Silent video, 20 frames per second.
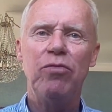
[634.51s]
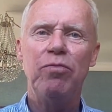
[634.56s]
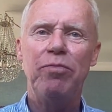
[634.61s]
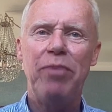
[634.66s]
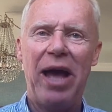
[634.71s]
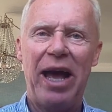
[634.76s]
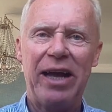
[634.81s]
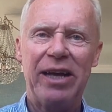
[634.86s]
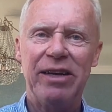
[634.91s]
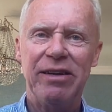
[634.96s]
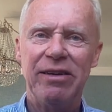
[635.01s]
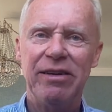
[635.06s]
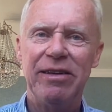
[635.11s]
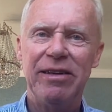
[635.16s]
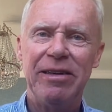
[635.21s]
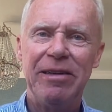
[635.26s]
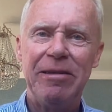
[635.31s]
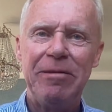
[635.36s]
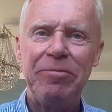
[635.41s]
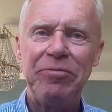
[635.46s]
back
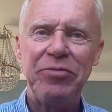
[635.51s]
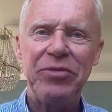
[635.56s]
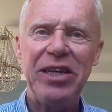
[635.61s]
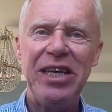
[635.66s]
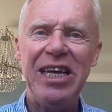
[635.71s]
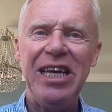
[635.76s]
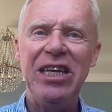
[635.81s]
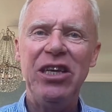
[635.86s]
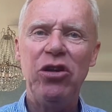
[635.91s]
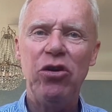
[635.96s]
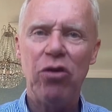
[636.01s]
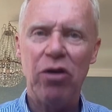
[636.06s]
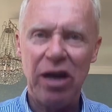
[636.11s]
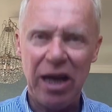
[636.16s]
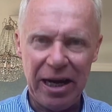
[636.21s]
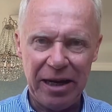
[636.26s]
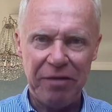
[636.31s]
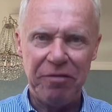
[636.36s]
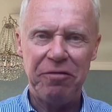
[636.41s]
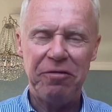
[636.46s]
in your
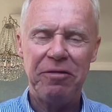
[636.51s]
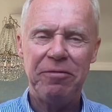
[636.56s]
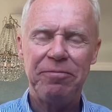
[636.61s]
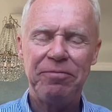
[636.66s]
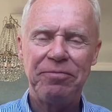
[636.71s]
life.